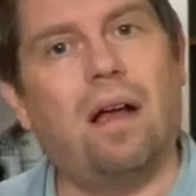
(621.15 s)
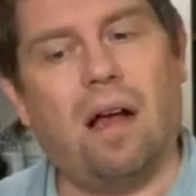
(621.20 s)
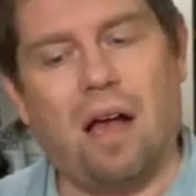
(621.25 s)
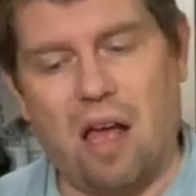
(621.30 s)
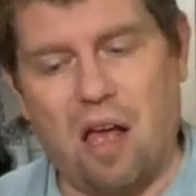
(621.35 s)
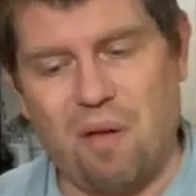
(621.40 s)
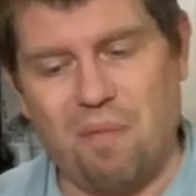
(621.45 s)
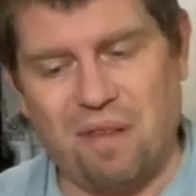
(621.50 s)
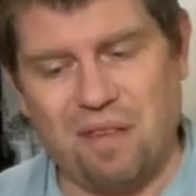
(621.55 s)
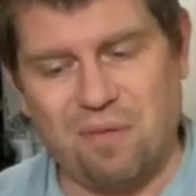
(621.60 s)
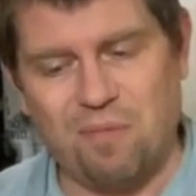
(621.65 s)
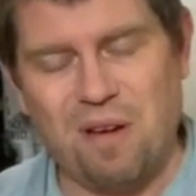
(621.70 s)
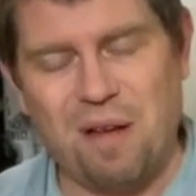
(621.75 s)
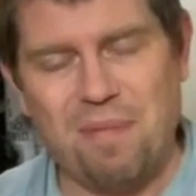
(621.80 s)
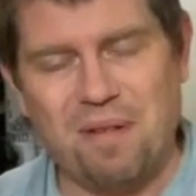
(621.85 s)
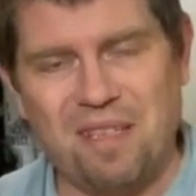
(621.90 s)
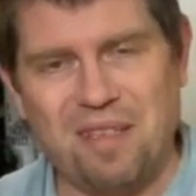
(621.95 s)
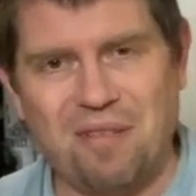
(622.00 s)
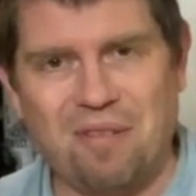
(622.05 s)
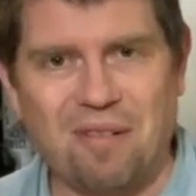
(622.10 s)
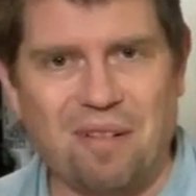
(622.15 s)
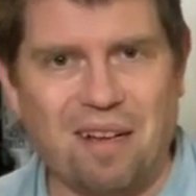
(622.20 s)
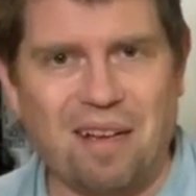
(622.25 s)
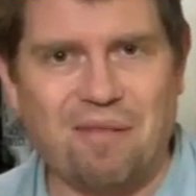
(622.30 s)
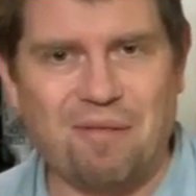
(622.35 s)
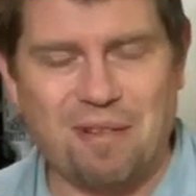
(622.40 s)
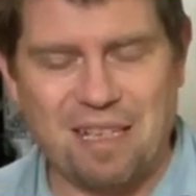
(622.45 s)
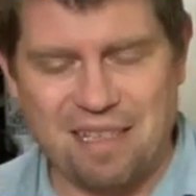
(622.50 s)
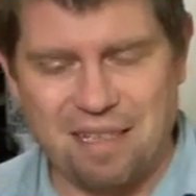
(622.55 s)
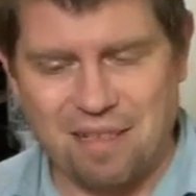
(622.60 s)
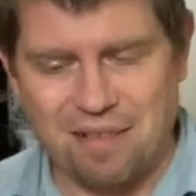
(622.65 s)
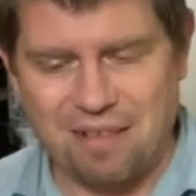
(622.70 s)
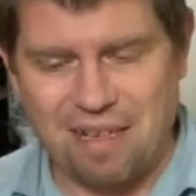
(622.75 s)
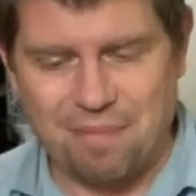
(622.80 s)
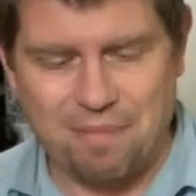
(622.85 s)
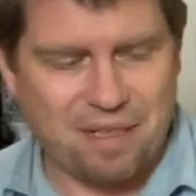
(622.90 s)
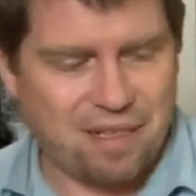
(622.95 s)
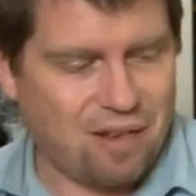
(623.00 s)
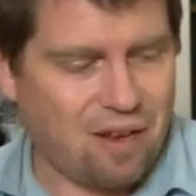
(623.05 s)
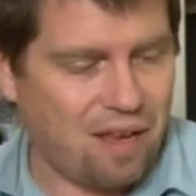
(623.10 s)
I hope this whetted your
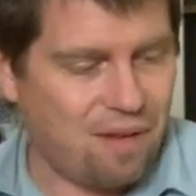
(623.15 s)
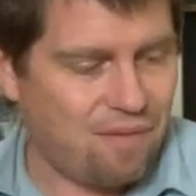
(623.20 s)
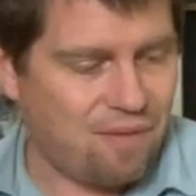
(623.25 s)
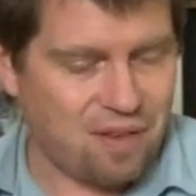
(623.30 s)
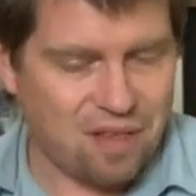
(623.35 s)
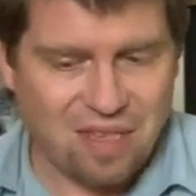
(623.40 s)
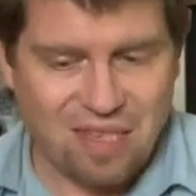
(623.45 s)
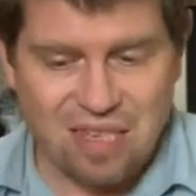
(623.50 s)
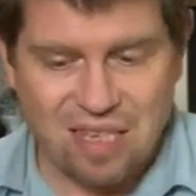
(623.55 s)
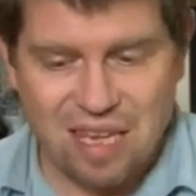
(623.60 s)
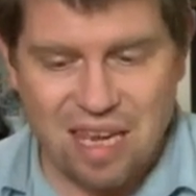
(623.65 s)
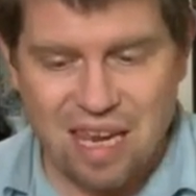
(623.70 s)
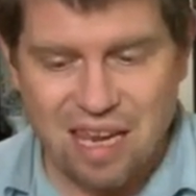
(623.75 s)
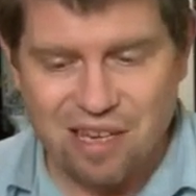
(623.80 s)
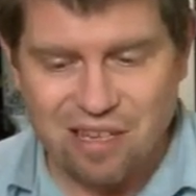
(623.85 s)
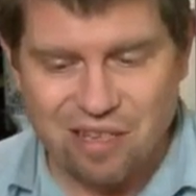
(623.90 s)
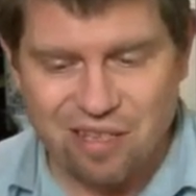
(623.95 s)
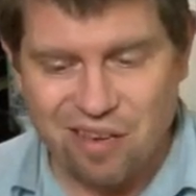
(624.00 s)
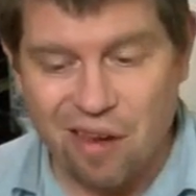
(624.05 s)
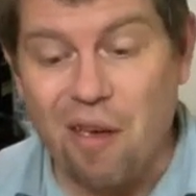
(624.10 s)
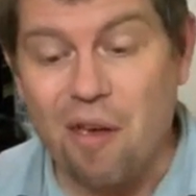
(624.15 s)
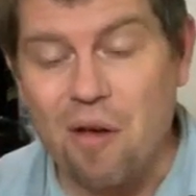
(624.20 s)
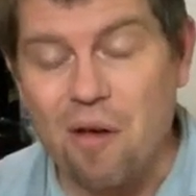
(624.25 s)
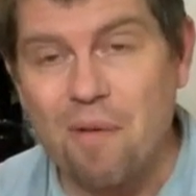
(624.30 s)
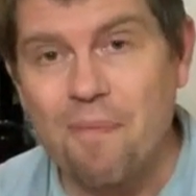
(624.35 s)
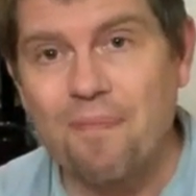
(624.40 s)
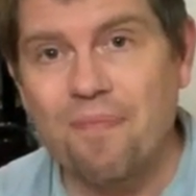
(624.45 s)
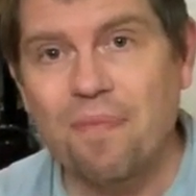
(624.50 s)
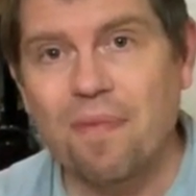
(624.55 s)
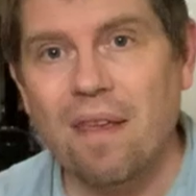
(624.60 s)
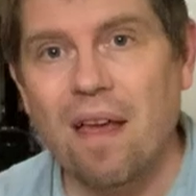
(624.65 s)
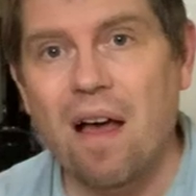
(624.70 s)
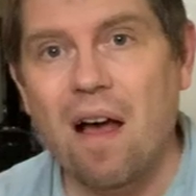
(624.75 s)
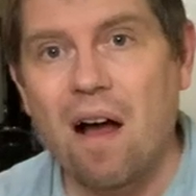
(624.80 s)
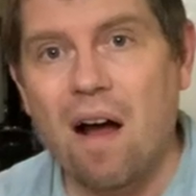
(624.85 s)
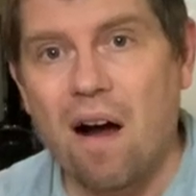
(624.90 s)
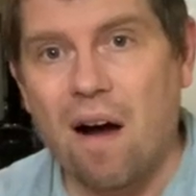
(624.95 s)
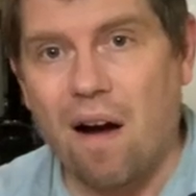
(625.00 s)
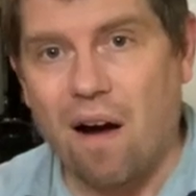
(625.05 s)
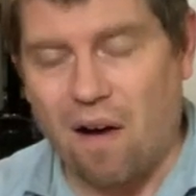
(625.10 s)
appetite for scene two
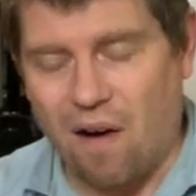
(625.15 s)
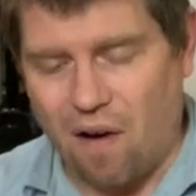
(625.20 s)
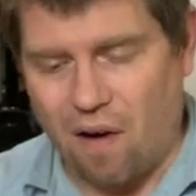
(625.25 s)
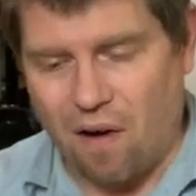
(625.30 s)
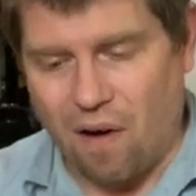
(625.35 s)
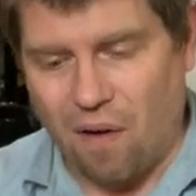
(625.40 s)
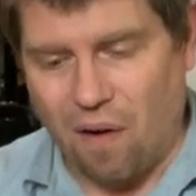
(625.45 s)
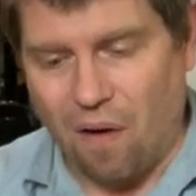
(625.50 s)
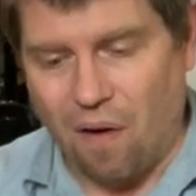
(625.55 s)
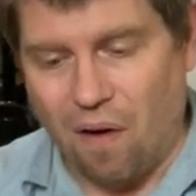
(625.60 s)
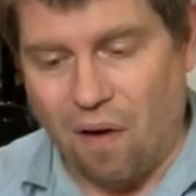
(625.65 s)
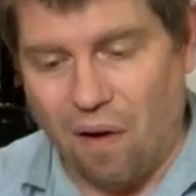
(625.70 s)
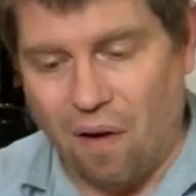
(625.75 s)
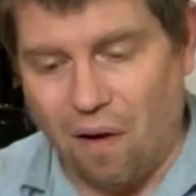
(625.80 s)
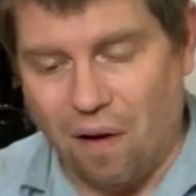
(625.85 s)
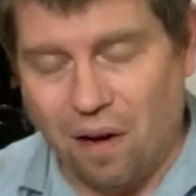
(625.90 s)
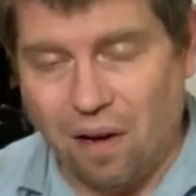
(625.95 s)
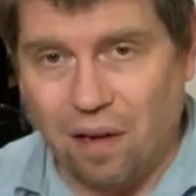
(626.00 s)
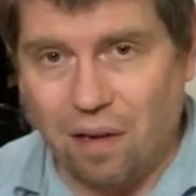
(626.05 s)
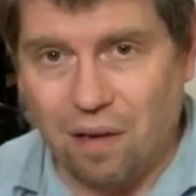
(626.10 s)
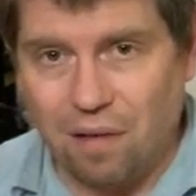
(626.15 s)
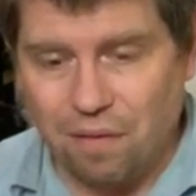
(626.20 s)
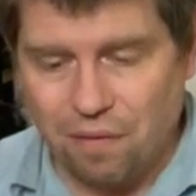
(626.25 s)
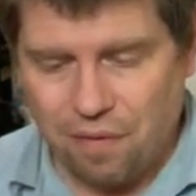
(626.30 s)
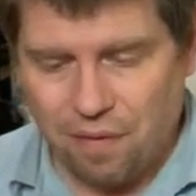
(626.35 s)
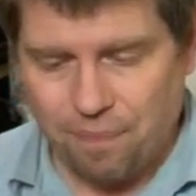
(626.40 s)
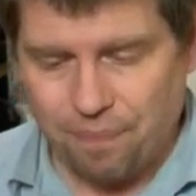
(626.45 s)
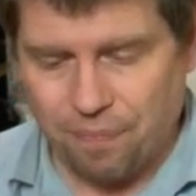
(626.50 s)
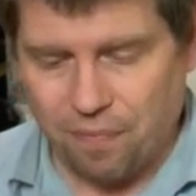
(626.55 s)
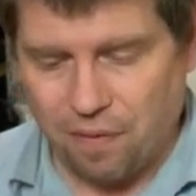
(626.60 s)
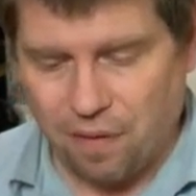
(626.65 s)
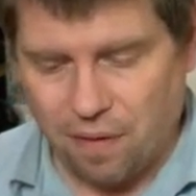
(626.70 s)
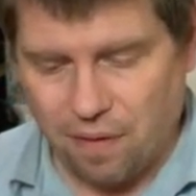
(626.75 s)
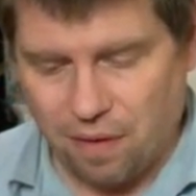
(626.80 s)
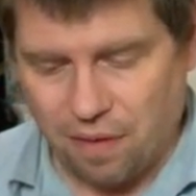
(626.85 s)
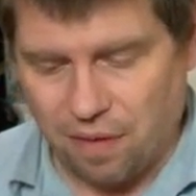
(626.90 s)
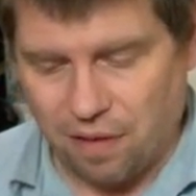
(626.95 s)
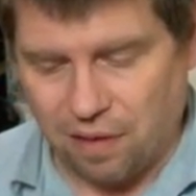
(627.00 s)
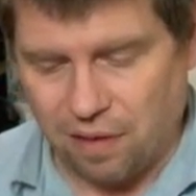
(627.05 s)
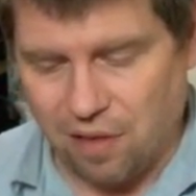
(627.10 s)
of
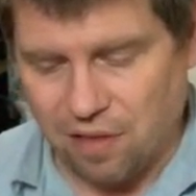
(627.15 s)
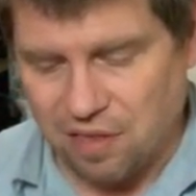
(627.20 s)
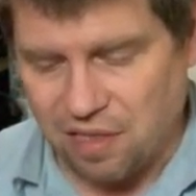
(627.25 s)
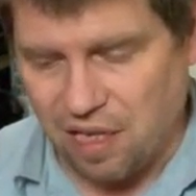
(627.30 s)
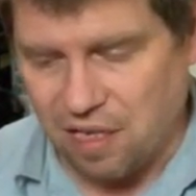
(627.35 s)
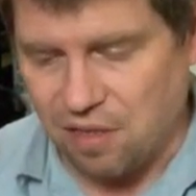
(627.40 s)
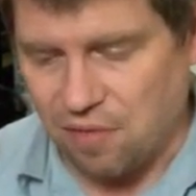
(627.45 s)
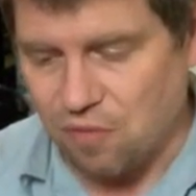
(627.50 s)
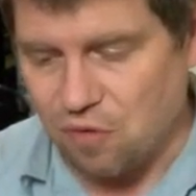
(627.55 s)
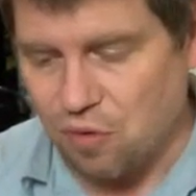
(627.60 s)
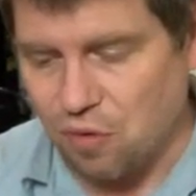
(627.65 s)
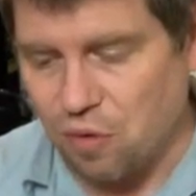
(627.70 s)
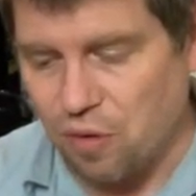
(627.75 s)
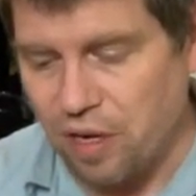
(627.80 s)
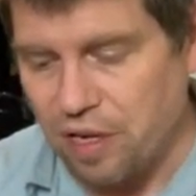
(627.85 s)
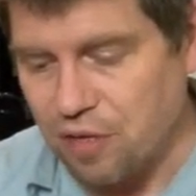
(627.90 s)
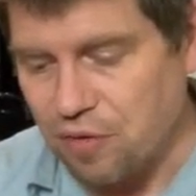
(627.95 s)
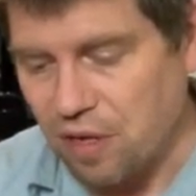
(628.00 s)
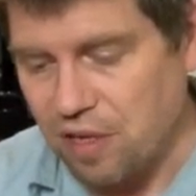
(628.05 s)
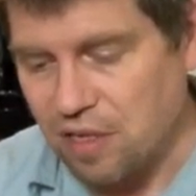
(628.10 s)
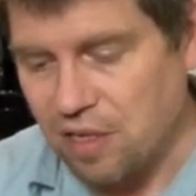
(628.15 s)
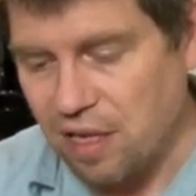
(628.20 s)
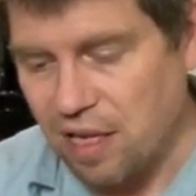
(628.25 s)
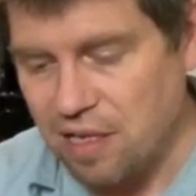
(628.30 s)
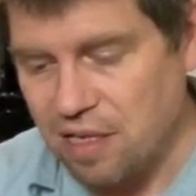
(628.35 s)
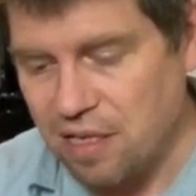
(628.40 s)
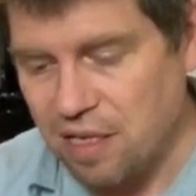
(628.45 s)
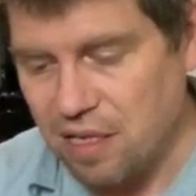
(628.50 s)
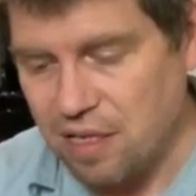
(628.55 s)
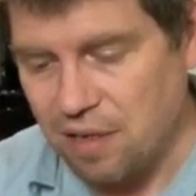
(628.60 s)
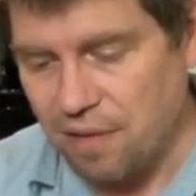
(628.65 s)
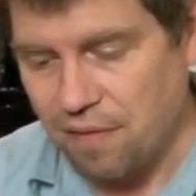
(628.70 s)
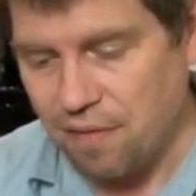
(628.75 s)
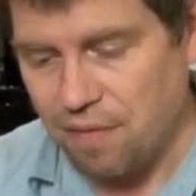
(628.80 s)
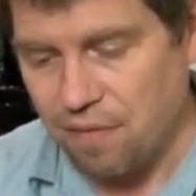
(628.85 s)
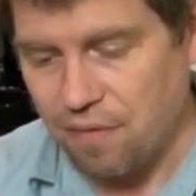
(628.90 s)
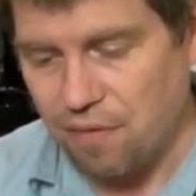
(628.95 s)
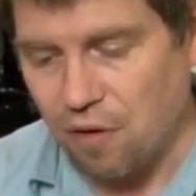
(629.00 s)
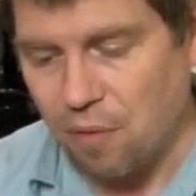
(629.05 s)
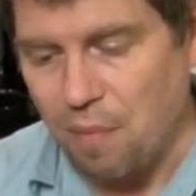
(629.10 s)
The Last Days of Troy, translated
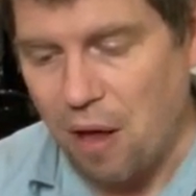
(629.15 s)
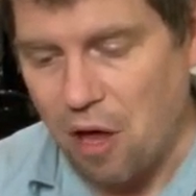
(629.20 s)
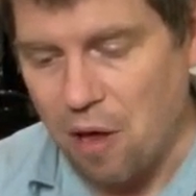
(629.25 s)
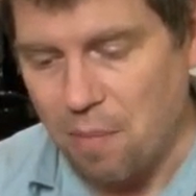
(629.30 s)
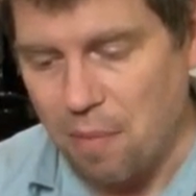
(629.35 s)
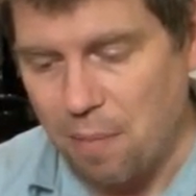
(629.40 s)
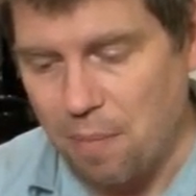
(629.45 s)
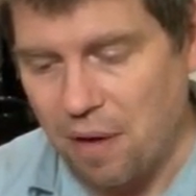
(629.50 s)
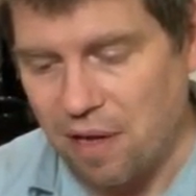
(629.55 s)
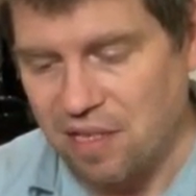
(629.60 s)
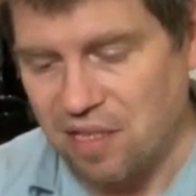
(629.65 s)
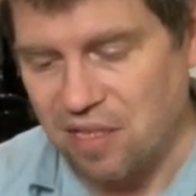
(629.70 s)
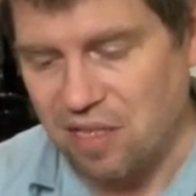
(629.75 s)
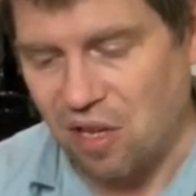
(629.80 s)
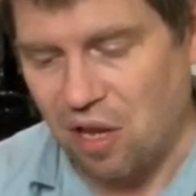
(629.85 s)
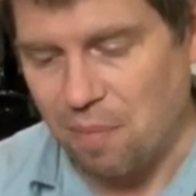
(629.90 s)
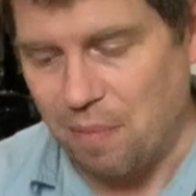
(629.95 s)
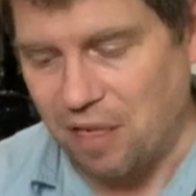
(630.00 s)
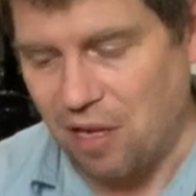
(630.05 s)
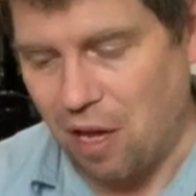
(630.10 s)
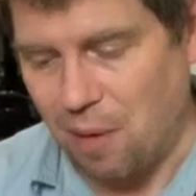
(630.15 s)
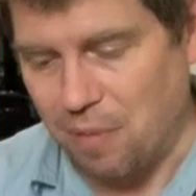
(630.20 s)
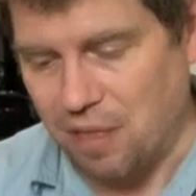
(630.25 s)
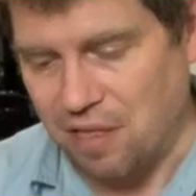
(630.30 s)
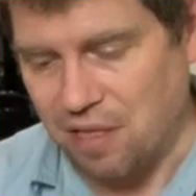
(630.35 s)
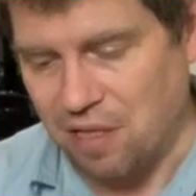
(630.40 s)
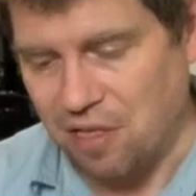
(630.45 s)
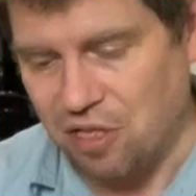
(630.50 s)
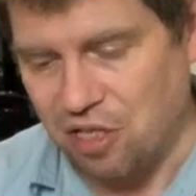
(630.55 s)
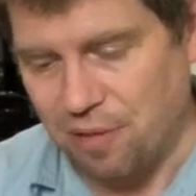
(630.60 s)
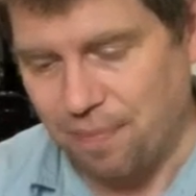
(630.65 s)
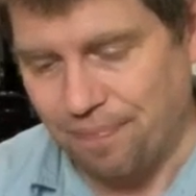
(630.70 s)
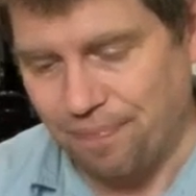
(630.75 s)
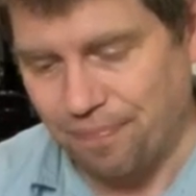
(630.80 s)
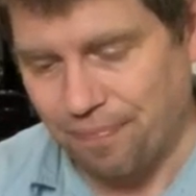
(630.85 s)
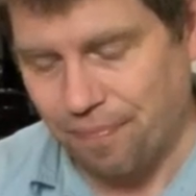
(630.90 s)
from Homer by Simon Armitage.